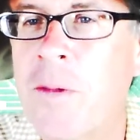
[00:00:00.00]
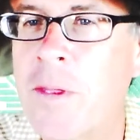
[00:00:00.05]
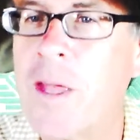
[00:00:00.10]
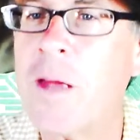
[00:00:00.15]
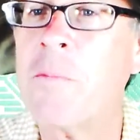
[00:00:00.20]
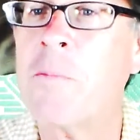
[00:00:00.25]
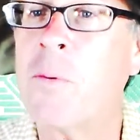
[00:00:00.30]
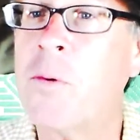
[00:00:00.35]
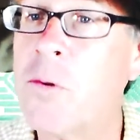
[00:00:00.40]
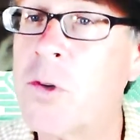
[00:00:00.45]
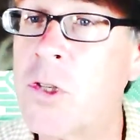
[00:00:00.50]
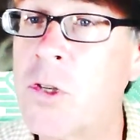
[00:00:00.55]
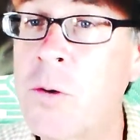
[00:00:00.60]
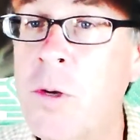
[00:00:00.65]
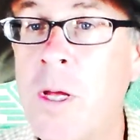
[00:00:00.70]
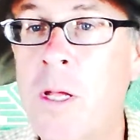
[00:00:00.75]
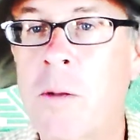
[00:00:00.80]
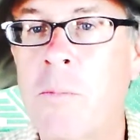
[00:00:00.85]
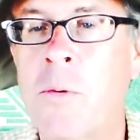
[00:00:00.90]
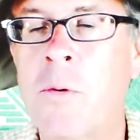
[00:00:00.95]
And that pulls
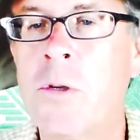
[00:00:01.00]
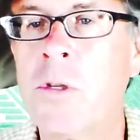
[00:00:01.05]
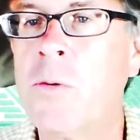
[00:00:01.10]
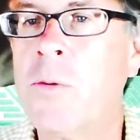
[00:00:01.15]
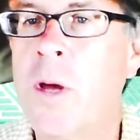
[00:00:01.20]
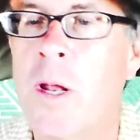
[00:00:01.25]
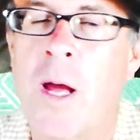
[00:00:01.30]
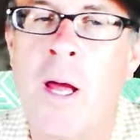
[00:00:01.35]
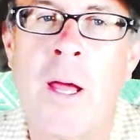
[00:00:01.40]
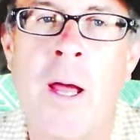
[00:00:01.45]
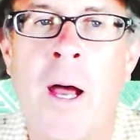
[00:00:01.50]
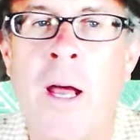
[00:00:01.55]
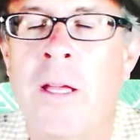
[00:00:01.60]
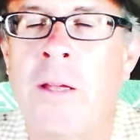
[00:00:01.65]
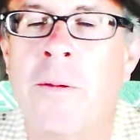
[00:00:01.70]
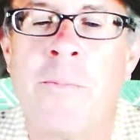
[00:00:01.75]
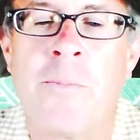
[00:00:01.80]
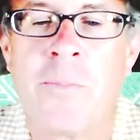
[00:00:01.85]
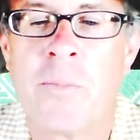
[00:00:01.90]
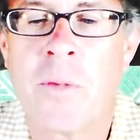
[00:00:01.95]
you in, pulls you in. I,
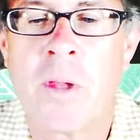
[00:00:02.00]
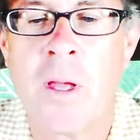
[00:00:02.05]
I,